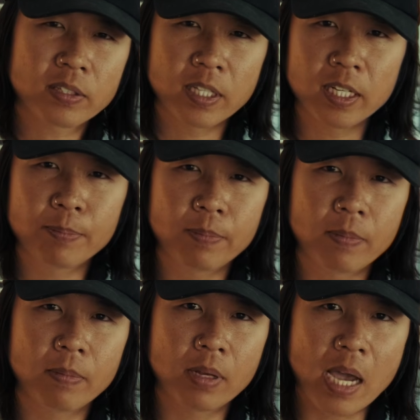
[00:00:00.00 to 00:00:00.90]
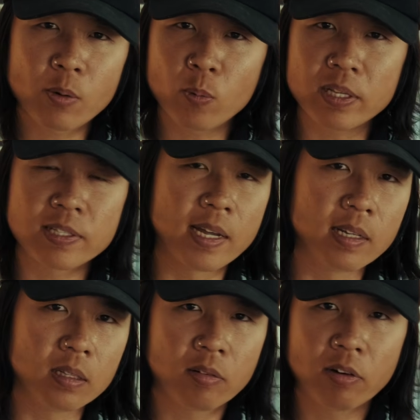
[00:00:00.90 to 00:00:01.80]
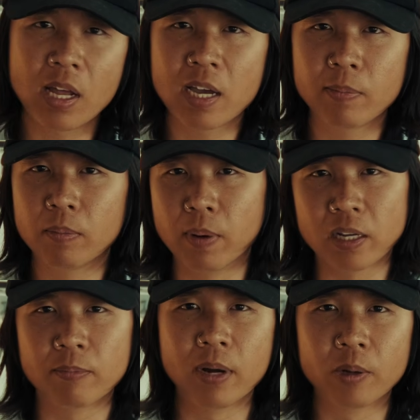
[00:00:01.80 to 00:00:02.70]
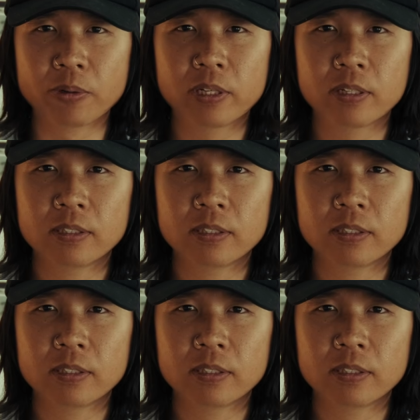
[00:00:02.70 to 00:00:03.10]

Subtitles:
tape, lightweight saddle, reliable bike mount.